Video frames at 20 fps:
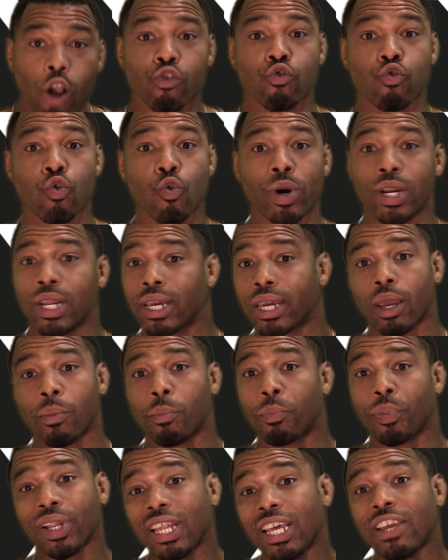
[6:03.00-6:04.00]
through it in
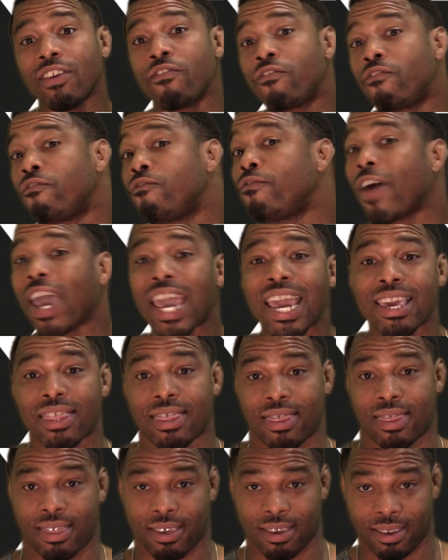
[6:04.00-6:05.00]
complete
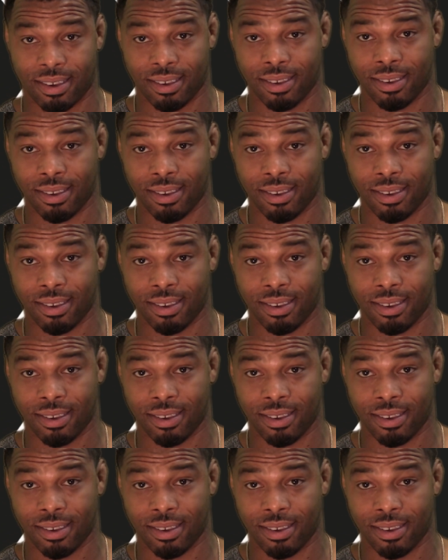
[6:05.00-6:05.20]
faith